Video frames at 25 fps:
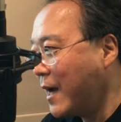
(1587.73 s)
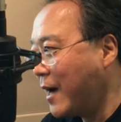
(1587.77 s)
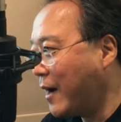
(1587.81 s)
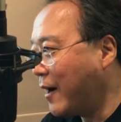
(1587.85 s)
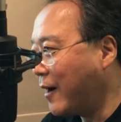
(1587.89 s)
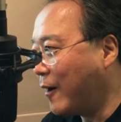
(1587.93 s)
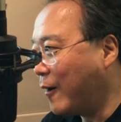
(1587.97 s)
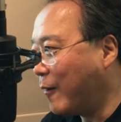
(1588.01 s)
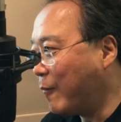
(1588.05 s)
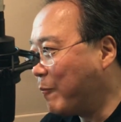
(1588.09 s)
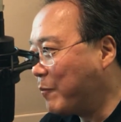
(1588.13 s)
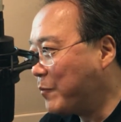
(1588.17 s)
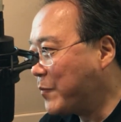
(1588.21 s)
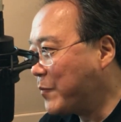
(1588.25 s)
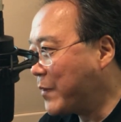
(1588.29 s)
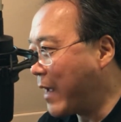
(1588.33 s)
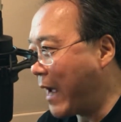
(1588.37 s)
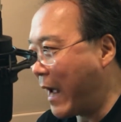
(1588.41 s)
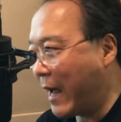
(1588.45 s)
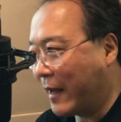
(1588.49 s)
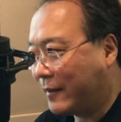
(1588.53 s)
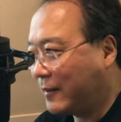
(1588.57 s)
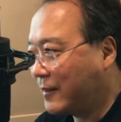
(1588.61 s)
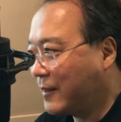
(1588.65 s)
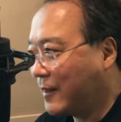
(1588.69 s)

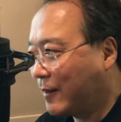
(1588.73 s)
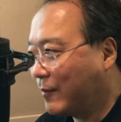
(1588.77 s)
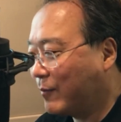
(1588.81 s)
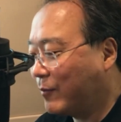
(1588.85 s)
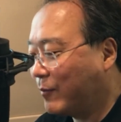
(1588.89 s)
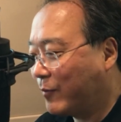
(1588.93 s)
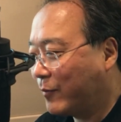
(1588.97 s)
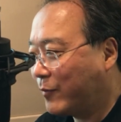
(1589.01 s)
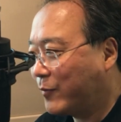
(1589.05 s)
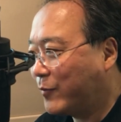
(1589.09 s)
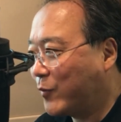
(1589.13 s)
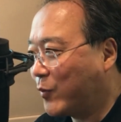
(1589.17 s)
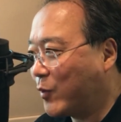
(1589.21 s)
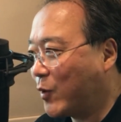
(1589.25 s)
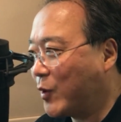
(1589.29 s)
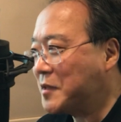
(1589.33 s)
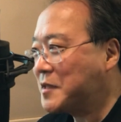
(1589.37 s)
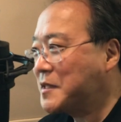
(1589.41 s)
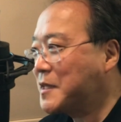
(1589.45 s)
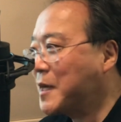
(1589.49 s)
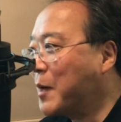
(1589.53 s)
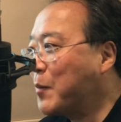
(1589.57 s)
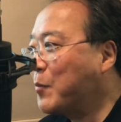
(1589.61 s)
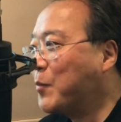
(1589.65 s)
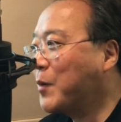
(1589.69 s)
I think for
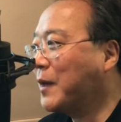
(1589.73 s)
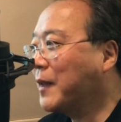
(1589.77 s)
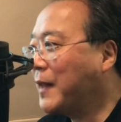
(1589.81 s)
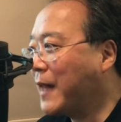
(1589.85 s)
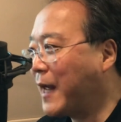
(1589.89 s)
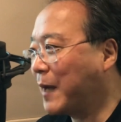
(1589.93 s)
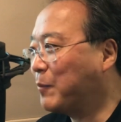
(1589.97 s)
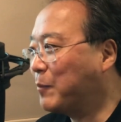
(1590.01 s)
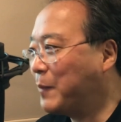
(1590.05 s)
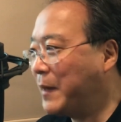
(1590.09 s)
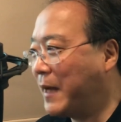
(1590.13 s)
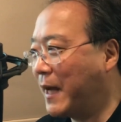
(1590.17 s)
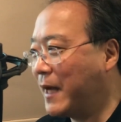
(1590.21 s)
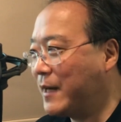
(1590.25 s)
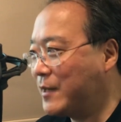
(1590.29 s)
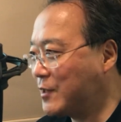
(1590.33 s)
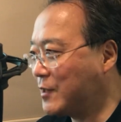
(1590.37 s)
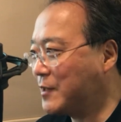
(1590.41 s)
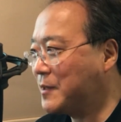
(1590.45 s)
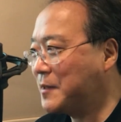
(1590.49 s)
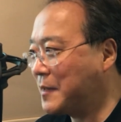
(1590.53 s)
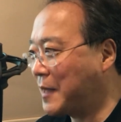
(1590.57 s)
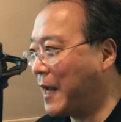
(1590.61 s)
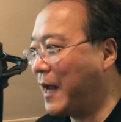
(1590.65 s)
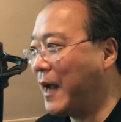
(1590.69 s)
someone like me, I
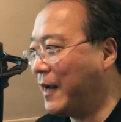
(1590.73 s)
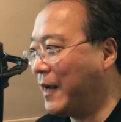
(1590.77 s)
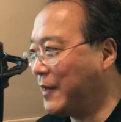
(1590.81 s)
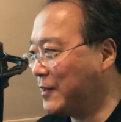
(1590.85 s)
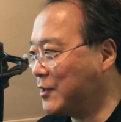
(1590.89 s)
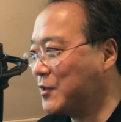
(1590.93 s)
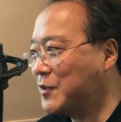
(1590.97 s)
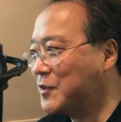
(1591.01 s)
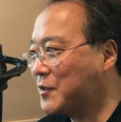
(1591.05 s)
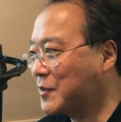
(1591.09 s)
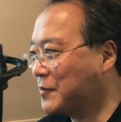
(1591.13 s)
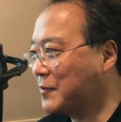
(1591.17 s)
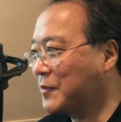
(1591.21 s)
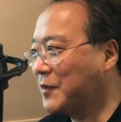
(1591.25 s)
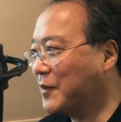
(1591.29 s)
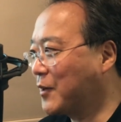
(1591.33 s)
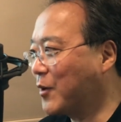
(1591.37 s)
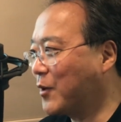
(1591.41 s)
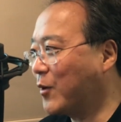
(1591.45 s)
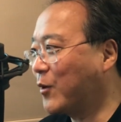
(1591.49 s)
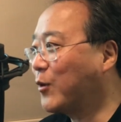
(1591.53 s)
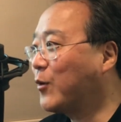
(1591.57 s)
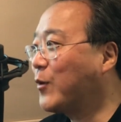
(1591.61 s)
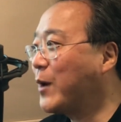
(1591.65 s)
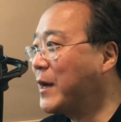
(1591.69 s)
just
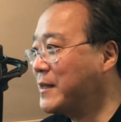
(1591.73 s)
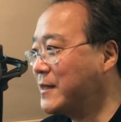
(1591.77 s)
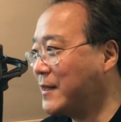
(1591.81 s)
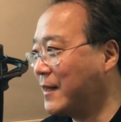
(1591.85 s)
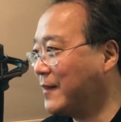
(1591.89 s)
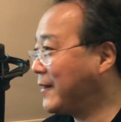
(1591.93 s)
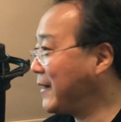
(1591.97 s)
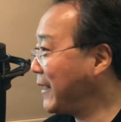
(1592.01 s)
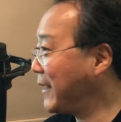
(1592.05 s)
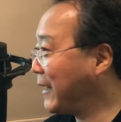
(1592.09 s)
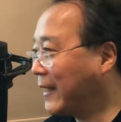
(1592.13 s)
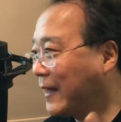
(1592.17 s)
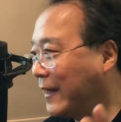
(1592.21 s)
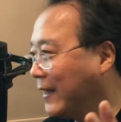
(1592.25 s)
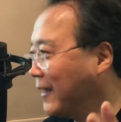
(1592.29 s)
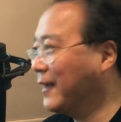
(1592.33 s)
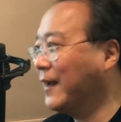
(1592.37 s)
go crazy and think,